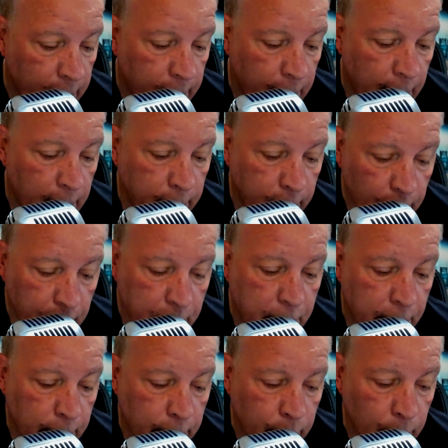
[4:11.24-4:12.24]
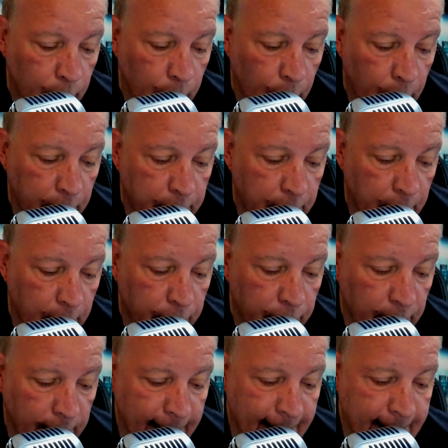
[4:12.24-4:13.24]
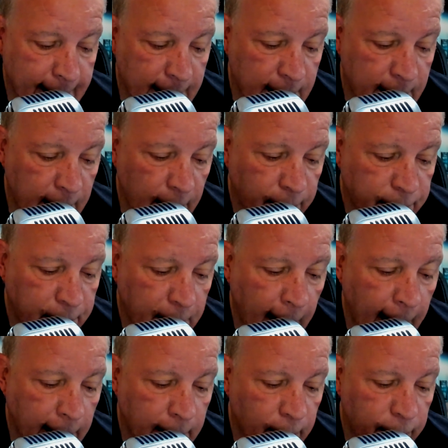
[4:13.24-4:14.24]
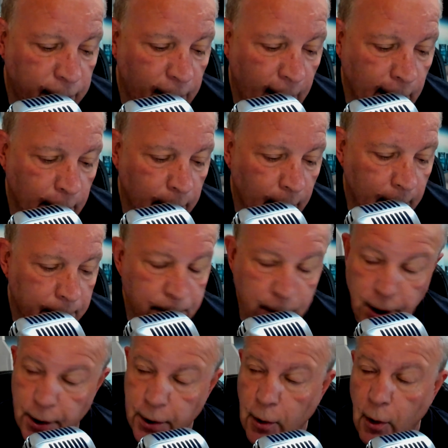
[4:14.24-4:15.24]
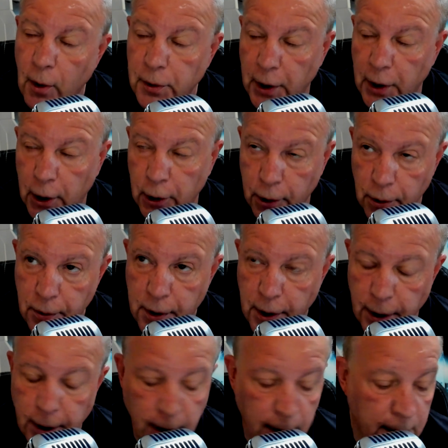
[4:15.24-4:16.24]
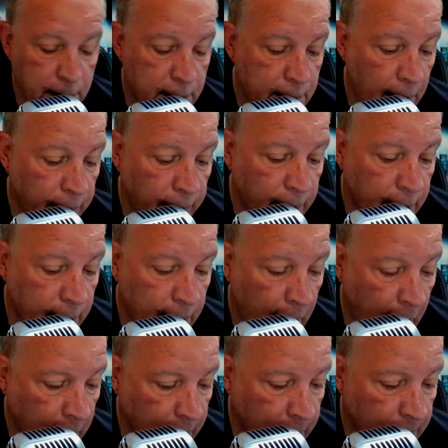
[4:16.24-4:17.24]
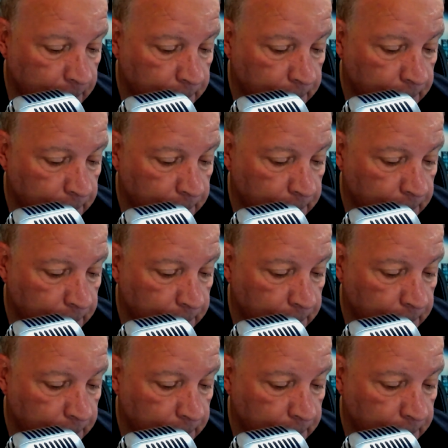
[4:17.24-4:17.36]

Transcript: Illusion would release a self-titled follow-up just called Illusion in '78.